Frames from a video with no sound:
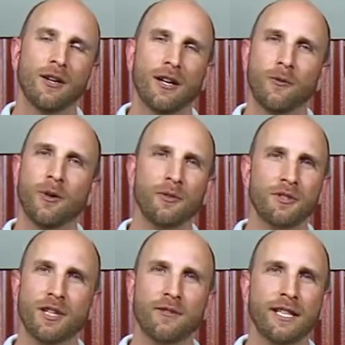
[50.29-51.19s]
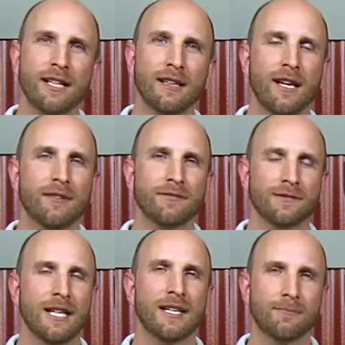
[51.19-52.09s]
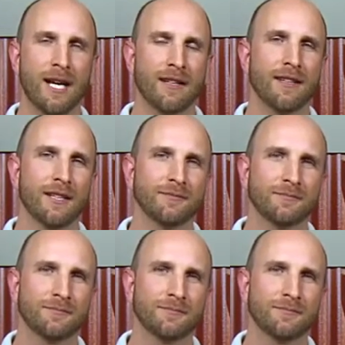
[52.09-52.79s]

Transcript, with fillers: Uh, what was your everyday life like back then?